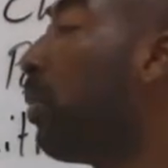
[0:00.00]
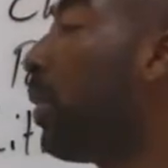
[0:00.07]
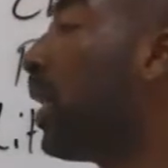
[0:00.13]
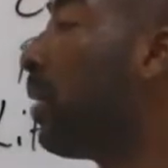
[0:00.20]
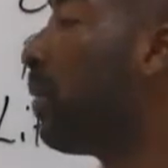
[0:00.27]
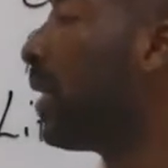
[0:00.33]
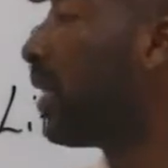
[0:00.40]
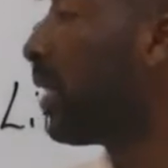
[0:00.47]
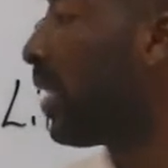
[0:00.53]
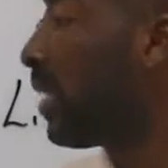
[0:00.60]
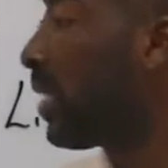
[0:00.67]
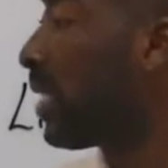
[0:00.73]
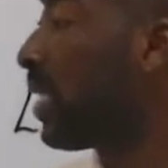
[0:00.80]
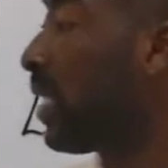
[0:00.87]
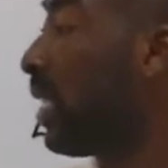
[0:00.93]

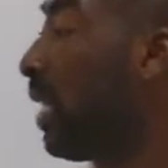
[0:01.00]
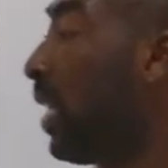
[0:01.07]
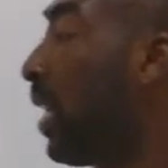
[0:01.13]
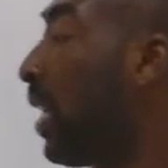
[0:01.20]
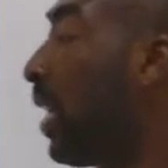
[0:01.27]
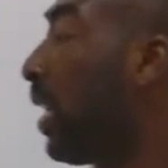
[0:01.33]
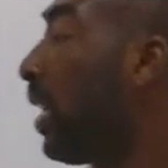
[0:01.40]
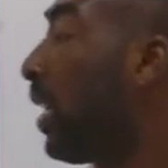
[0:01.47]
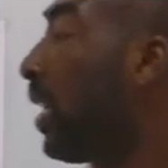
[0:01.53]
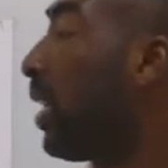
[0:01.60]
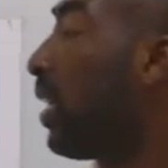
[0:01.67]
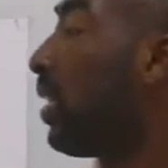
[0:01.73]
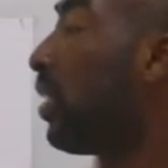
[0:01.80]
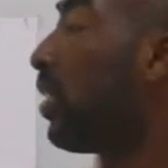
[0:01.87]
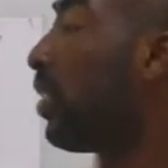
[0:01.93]
milliliters, and
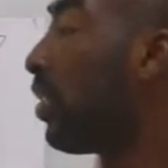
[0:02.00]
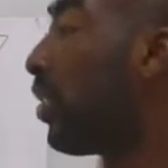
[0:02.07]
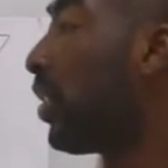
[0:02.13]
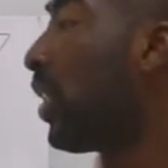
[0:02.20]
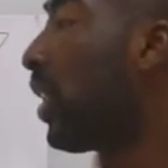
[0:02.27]
then this